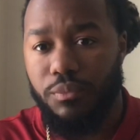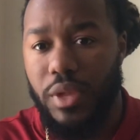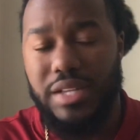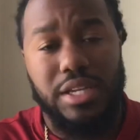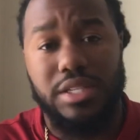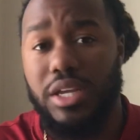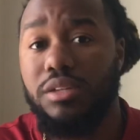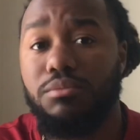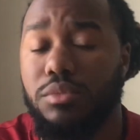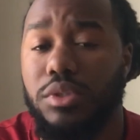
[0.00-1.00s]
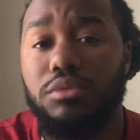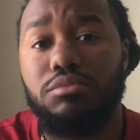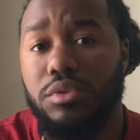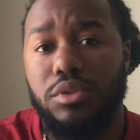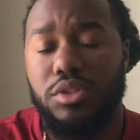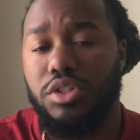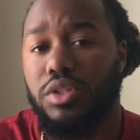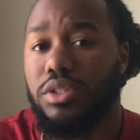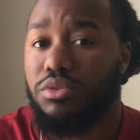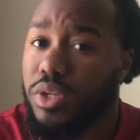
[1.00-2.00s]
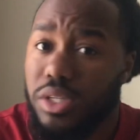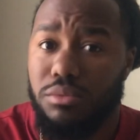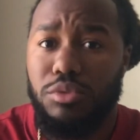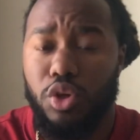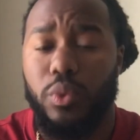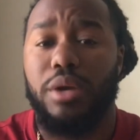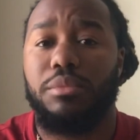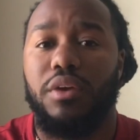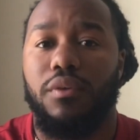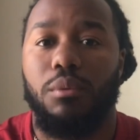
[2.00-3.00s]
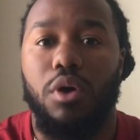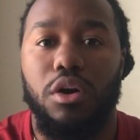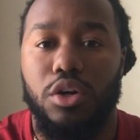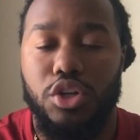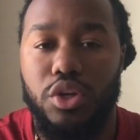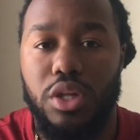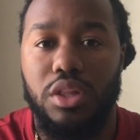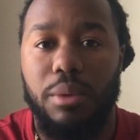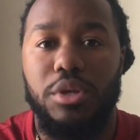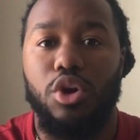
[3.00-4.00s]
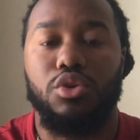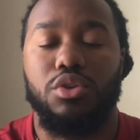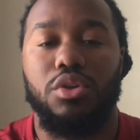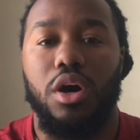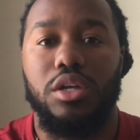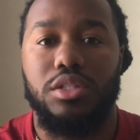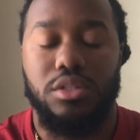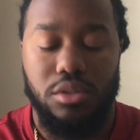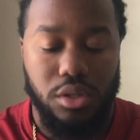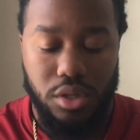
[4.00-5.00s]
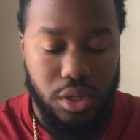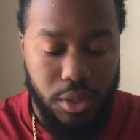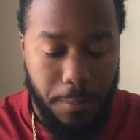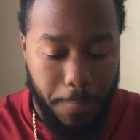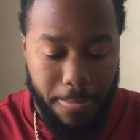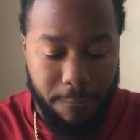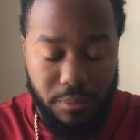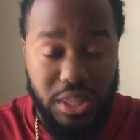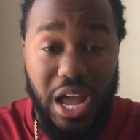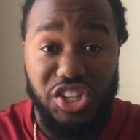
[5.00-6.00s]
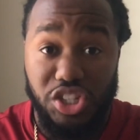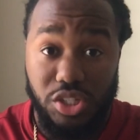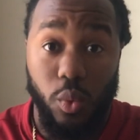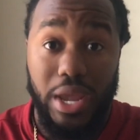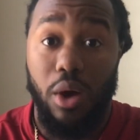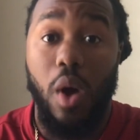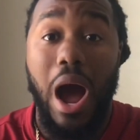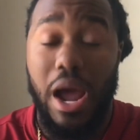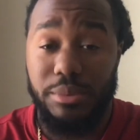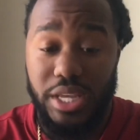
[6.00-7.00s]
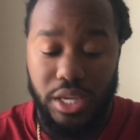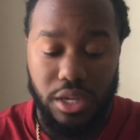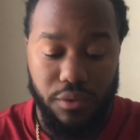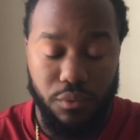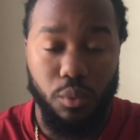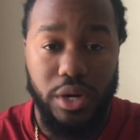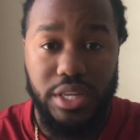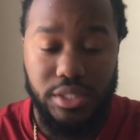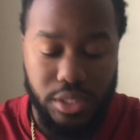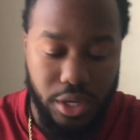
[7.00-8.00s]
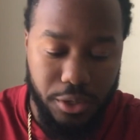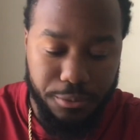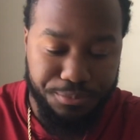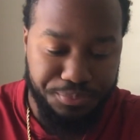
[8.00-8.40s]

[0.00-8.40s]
As I said, you can correct me if I'm wrong, or you can let me know your thoughts, but that's just the way how I'm taking it from what he's saying.